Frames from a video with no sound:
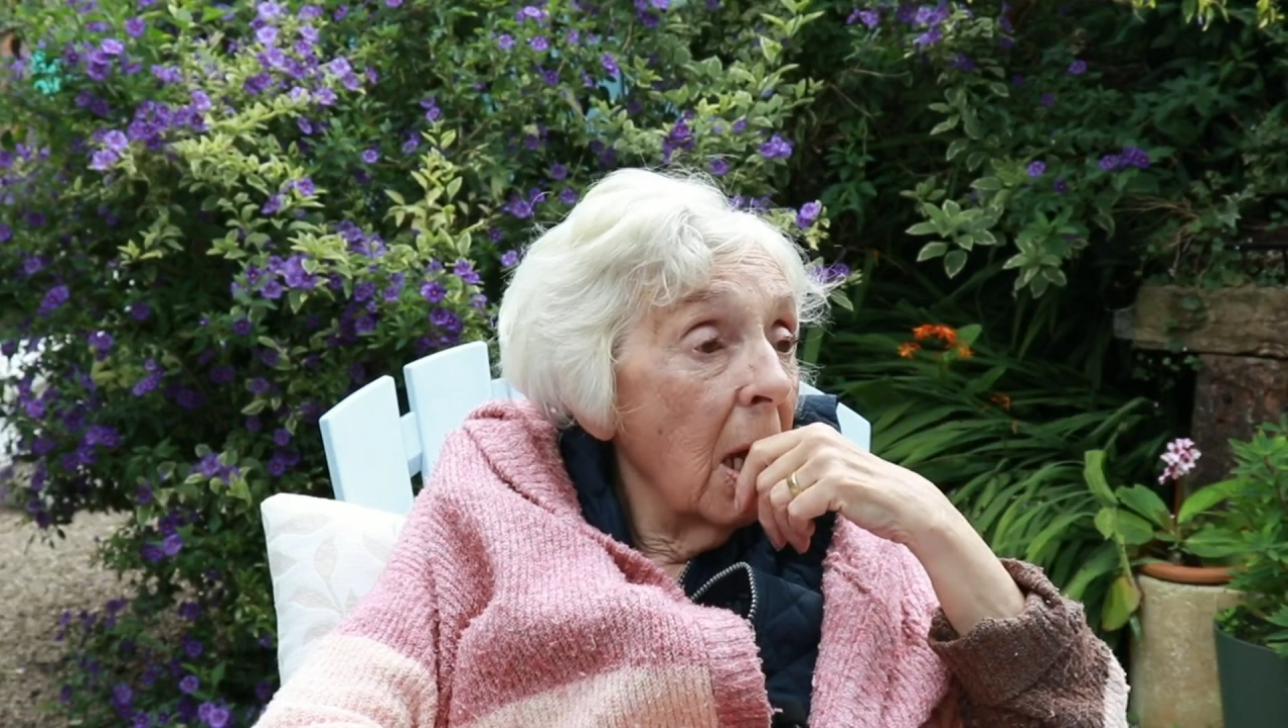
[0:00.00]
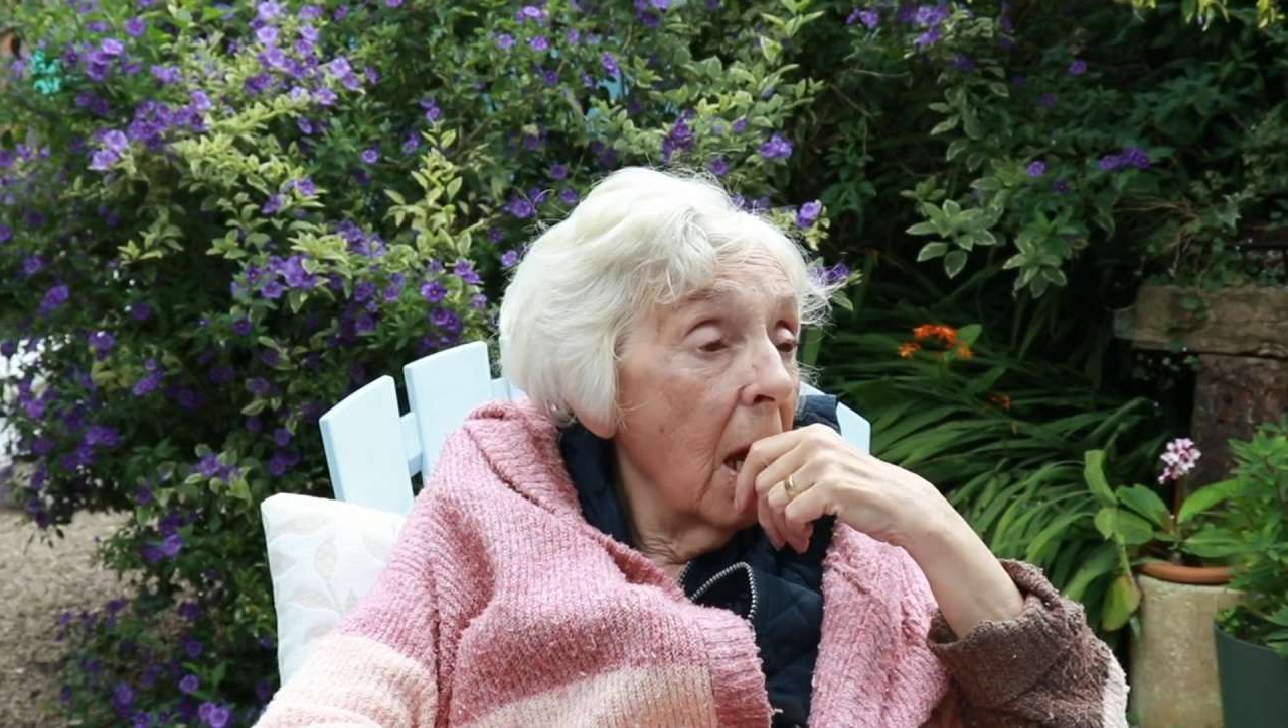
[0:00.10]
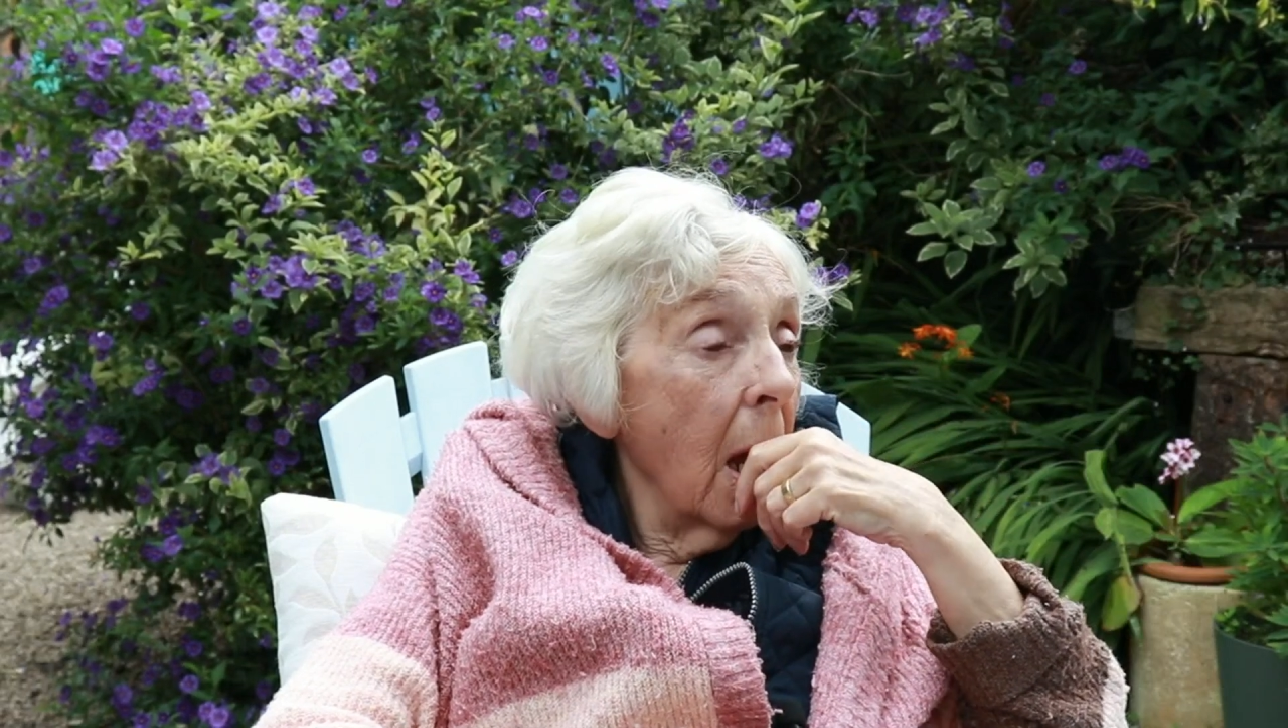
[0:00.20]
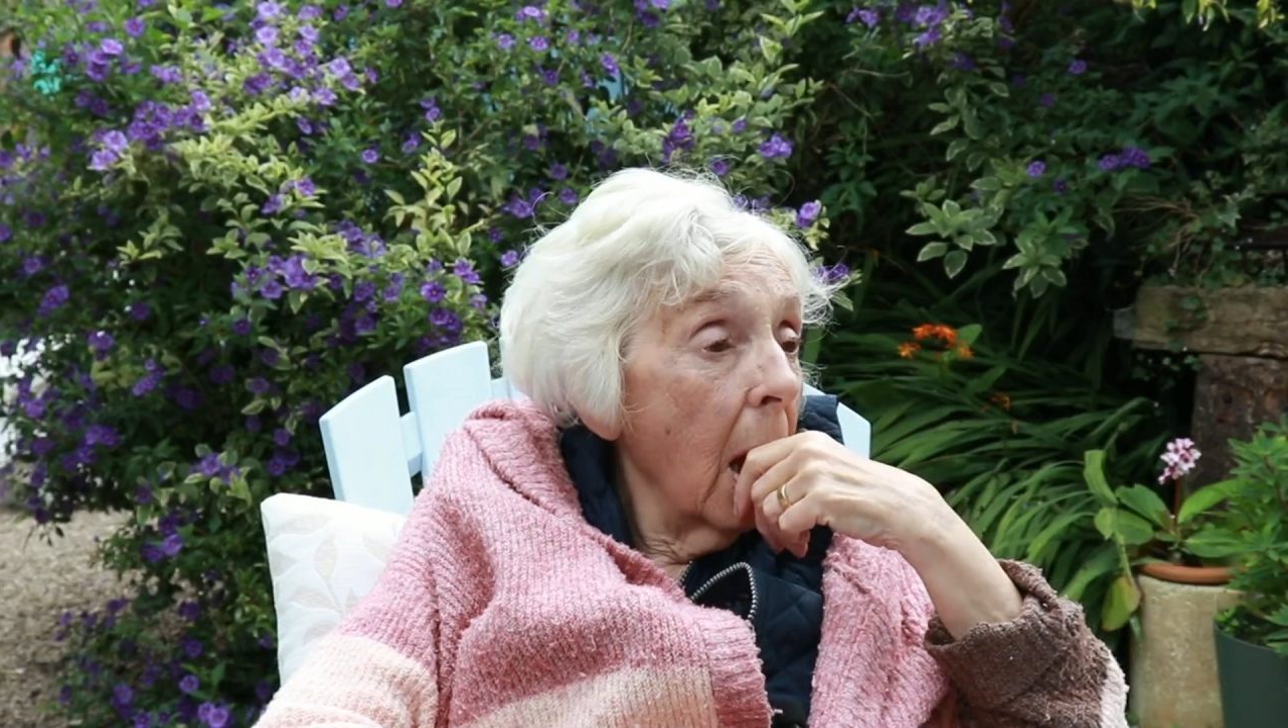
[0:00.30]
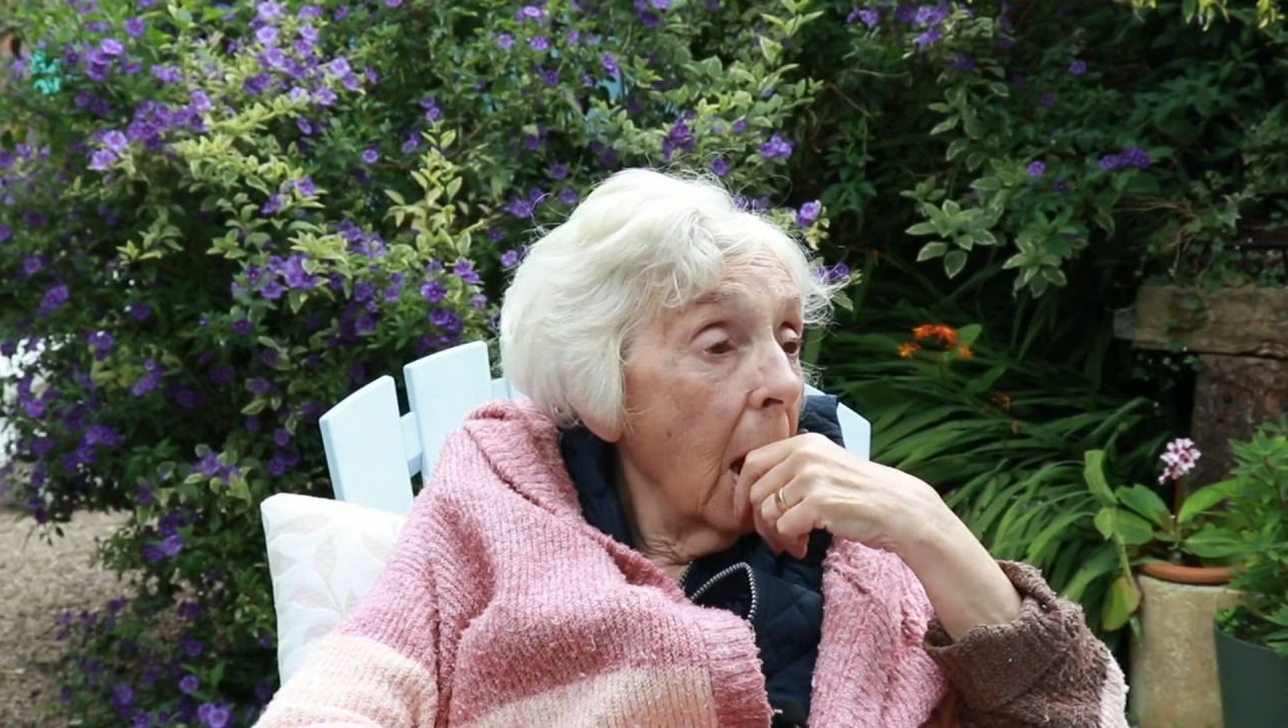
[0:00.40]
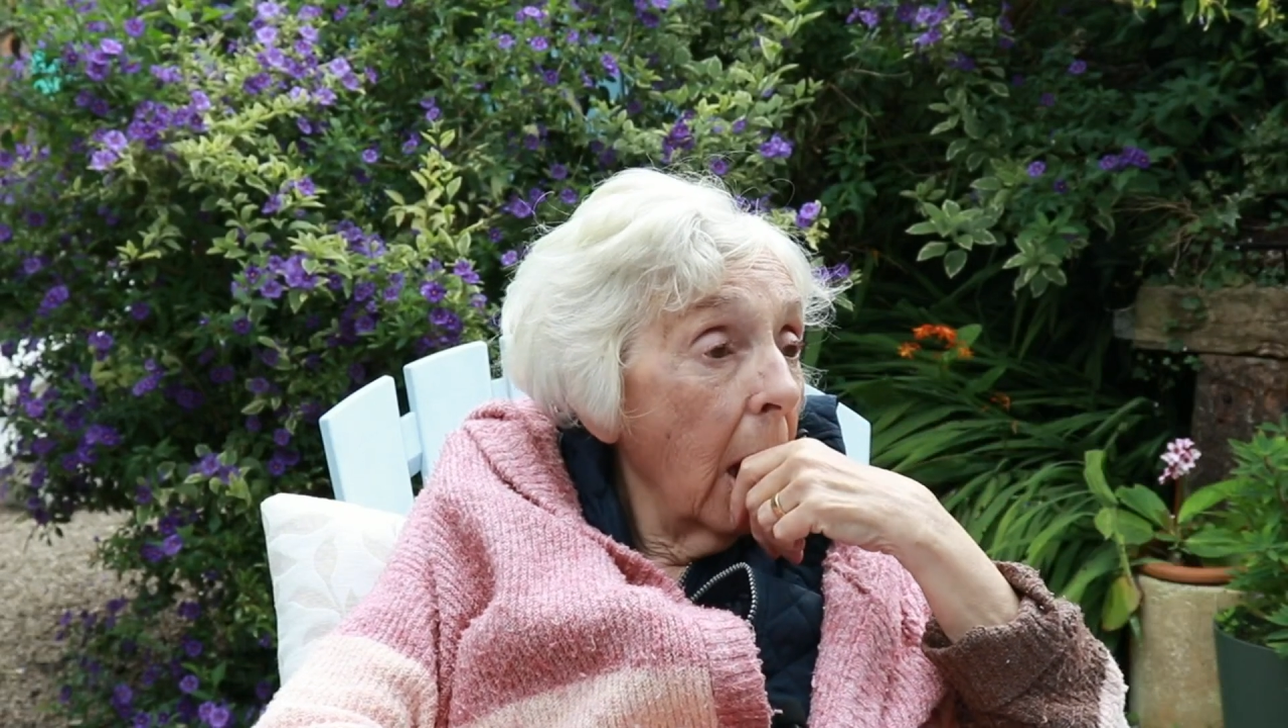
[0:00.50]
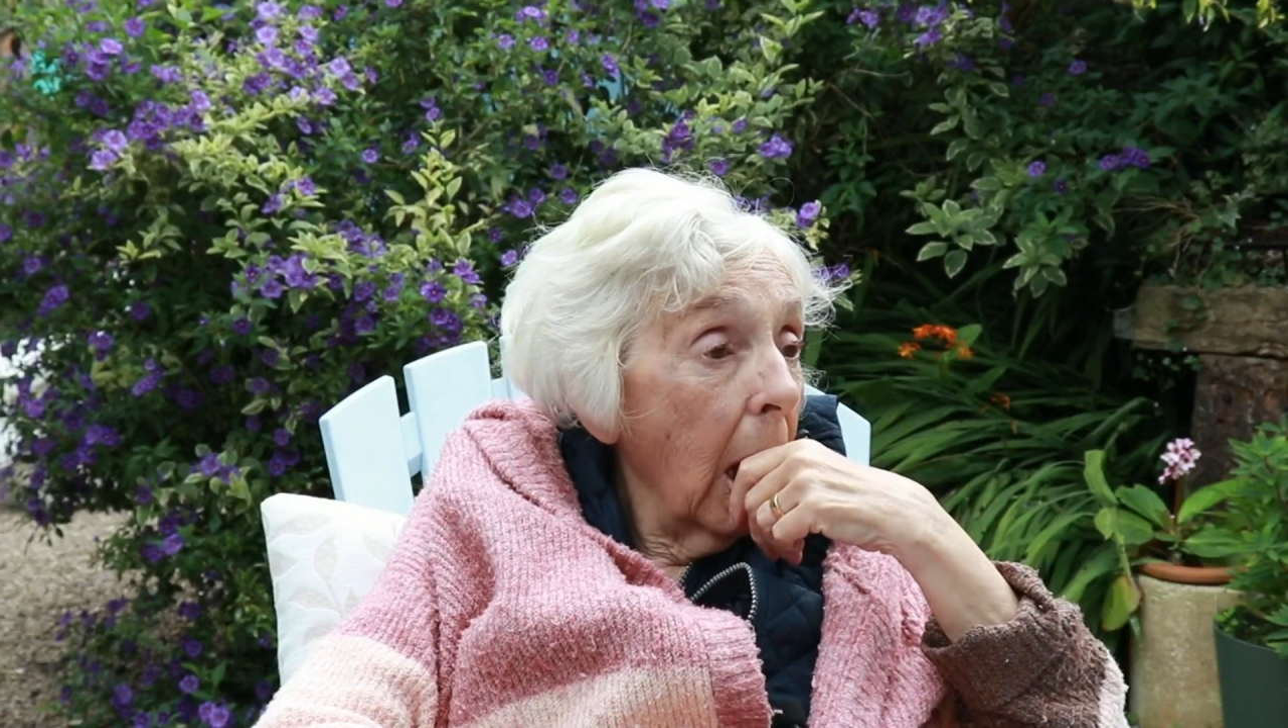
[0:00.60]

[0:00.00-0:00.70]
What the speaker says: Yeah. No,